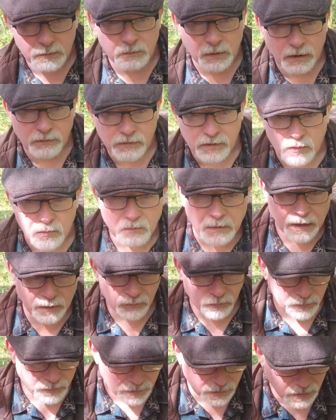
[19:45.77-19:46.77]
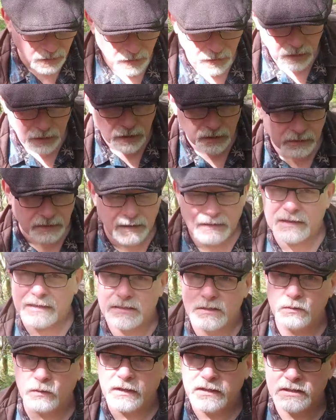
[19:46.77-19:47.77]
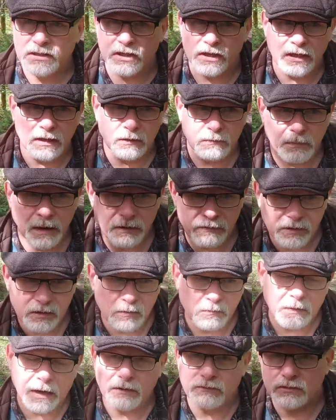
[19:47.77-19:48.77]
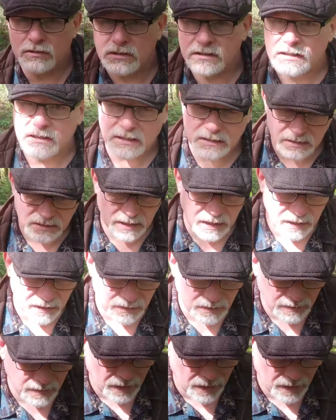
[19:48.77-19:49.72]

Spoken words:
burial mound, then there's Winter Hill burial mound just outside